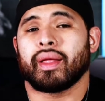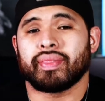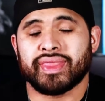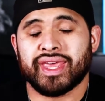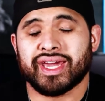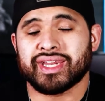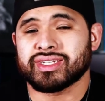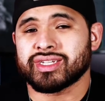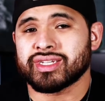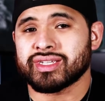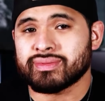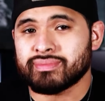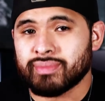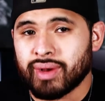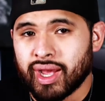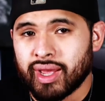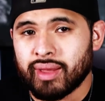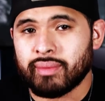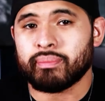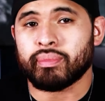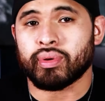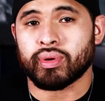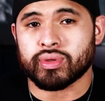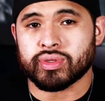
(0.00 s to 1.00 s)
that's just my
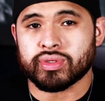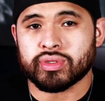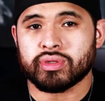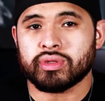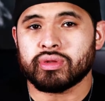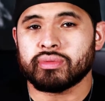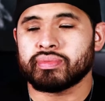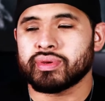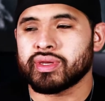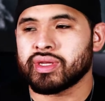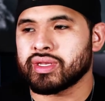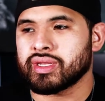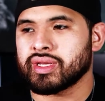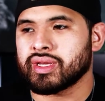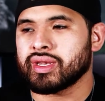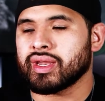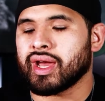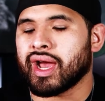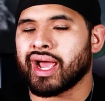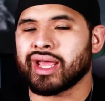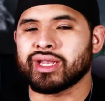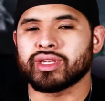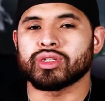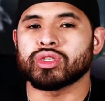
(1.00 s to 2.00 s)
personal opinion.
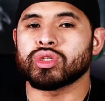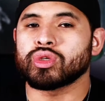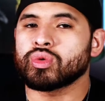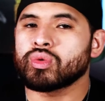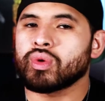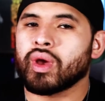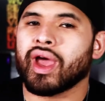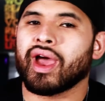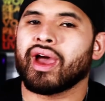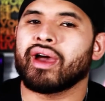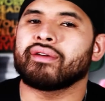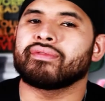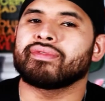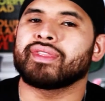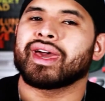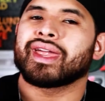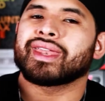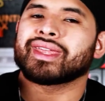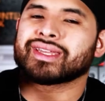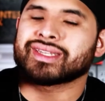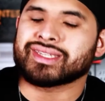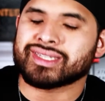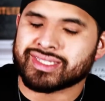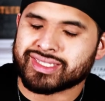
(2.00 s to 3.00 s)
I do have that
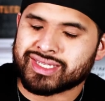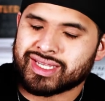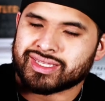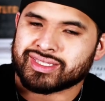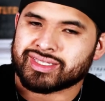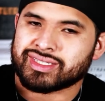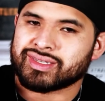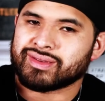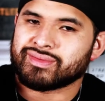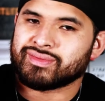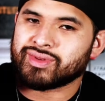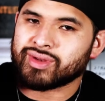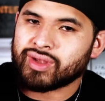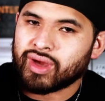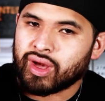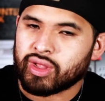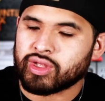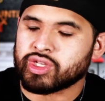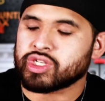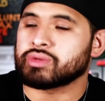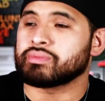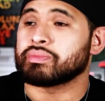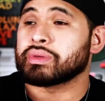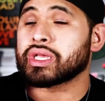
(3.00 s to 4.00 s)
extensive
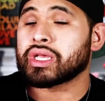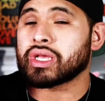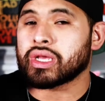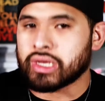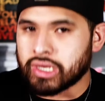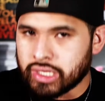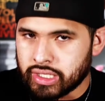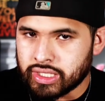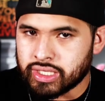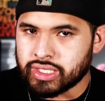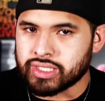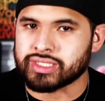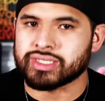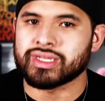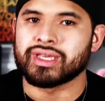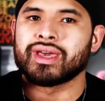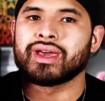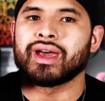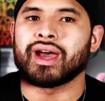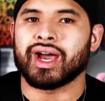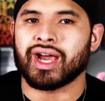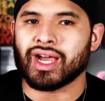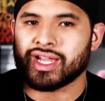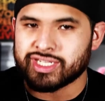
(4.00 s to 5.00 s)
knowledge because
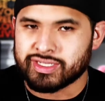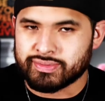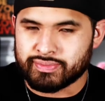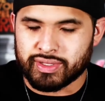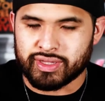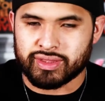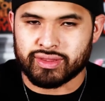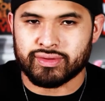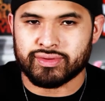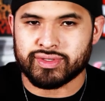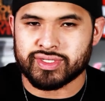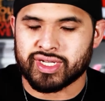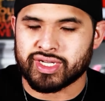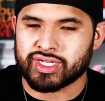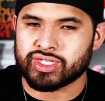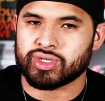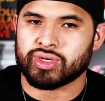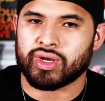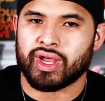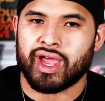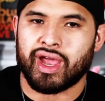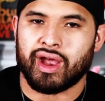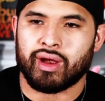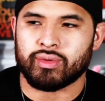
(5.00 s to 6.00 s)
I spent those
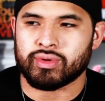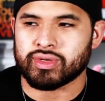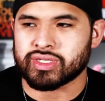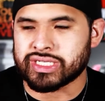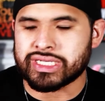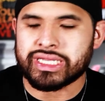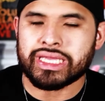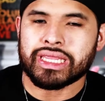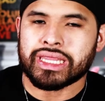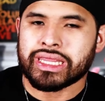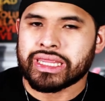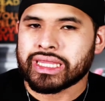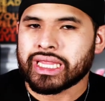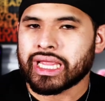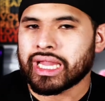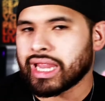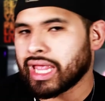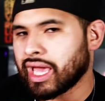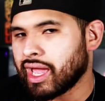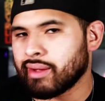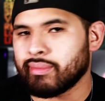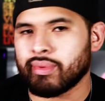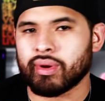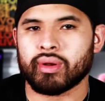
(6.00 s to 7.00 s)
extra hours in the
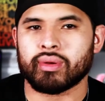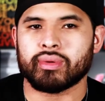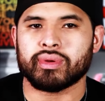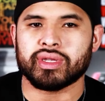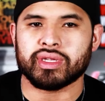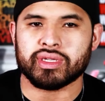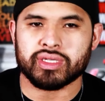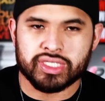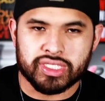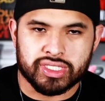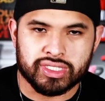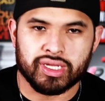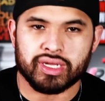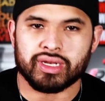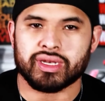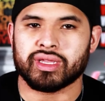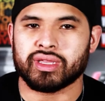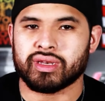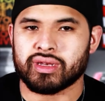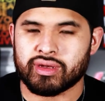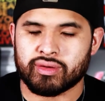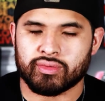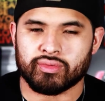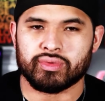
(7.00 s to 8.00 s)
library
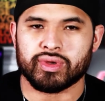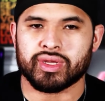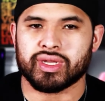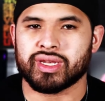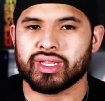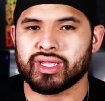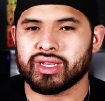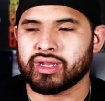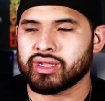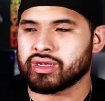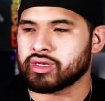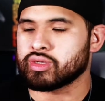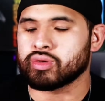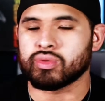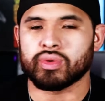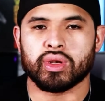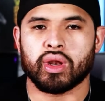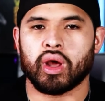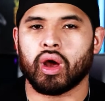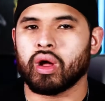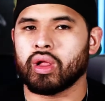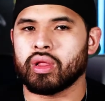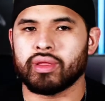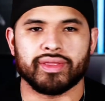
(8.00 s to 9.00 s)
studying and reading and doing
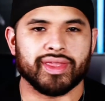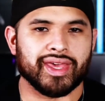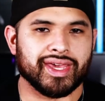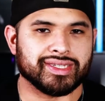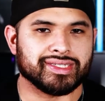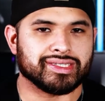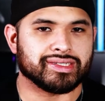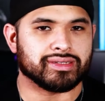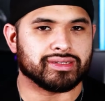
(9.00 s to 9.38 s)
all of that